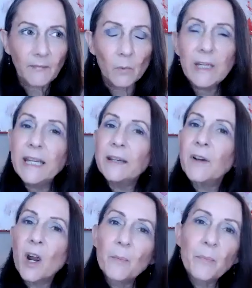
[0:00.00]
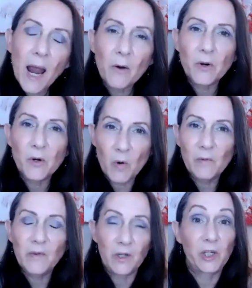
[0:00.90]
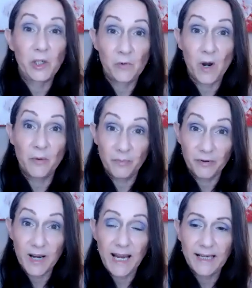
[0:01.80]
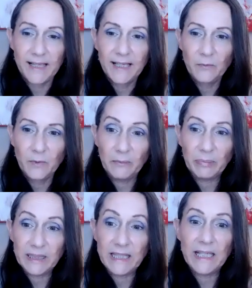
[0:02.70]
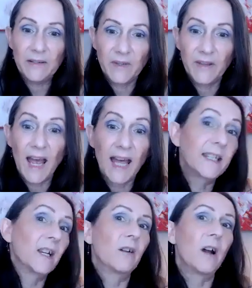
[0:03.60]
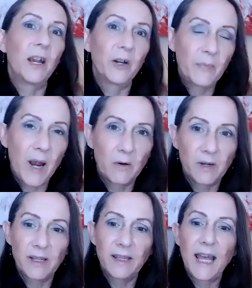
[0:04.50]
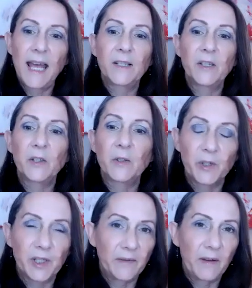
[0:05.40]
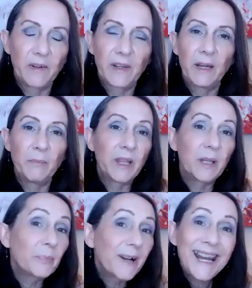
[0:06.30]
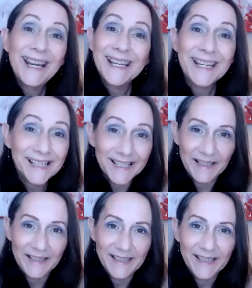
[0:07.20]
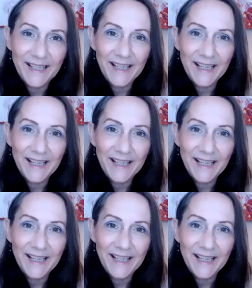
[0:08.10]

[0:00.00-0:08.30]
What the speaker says: we give our power over to our brain. We believe that that's our higher power, that that's the source of everything, but the brain isn't.